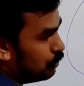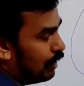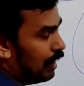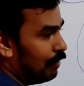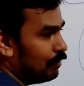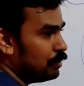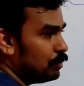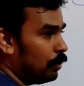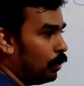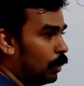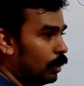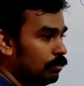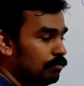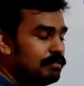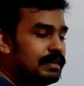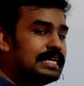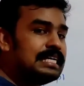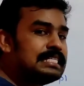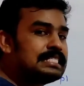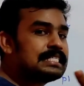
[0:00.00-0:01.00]
you have to
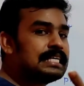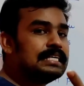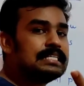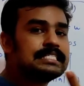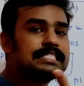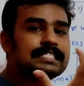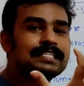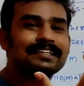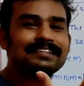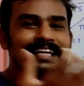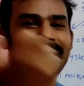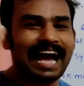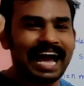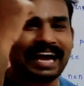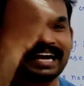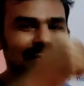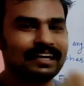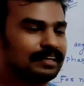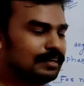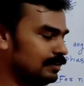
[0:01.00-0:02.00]
always consider the
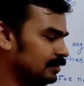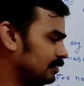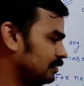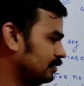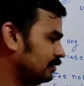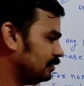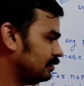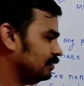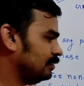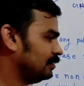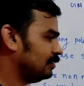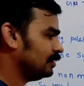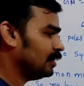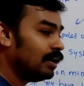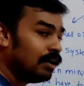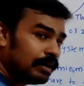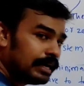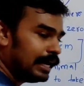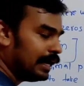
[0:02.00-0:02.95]
angle.